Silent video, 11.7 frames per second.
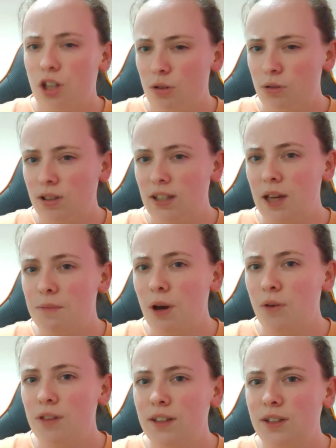to say
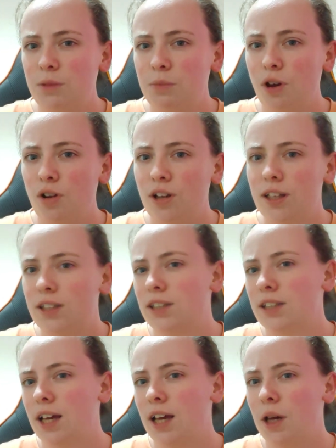about this, to be
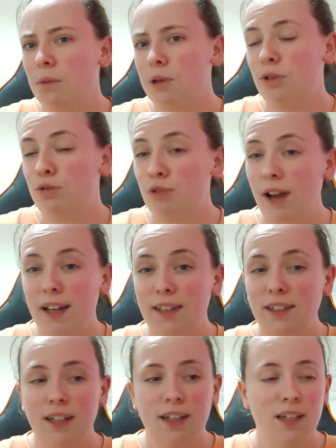honest. It
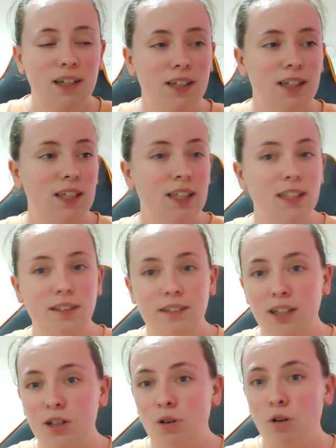read
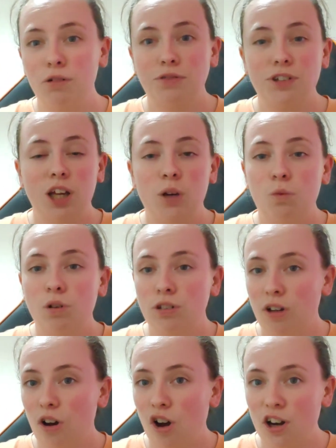easily enough. It
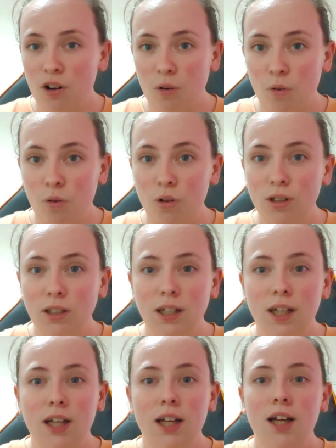wasn't hard at all.
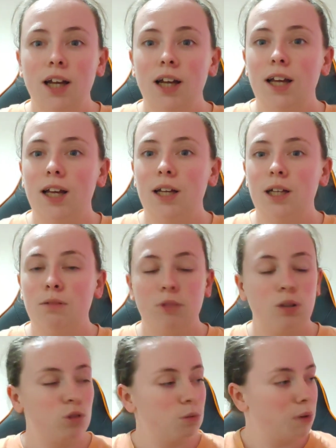
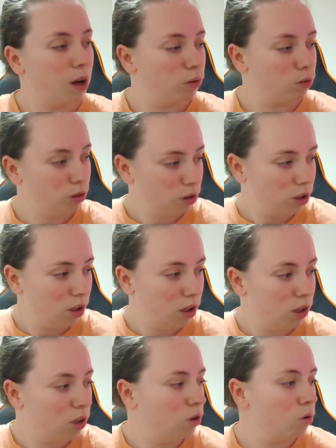It was about
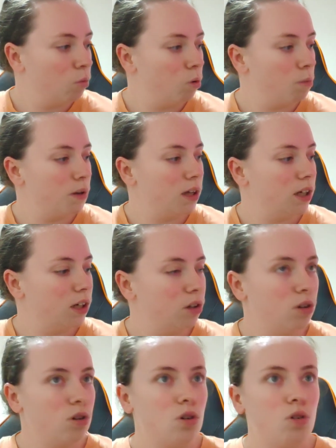a young woman
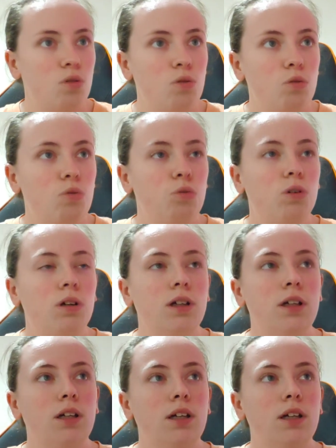who